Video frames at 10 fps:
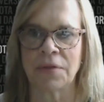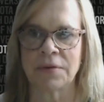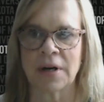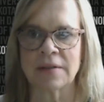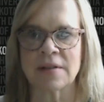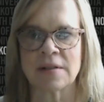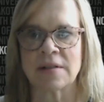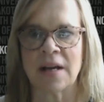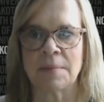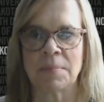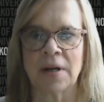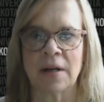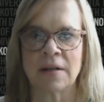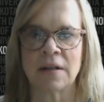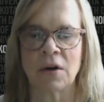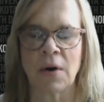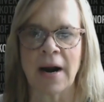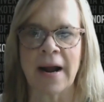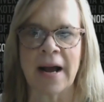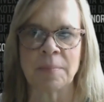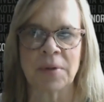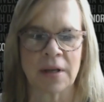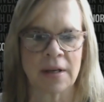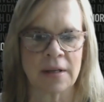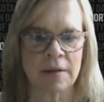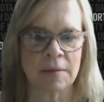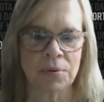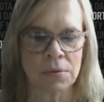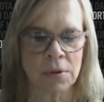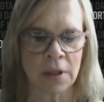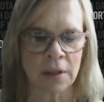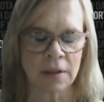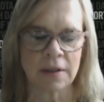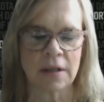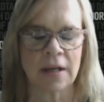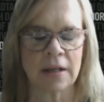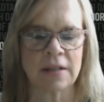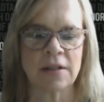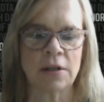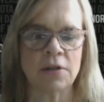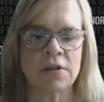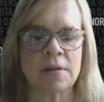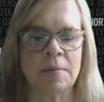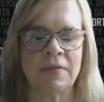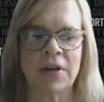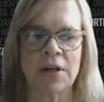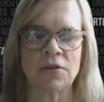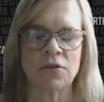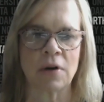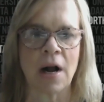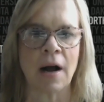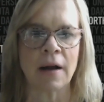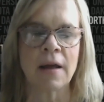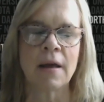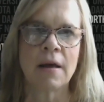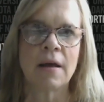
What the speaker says: throughout the state, but, our applicant pool continues to be very strong.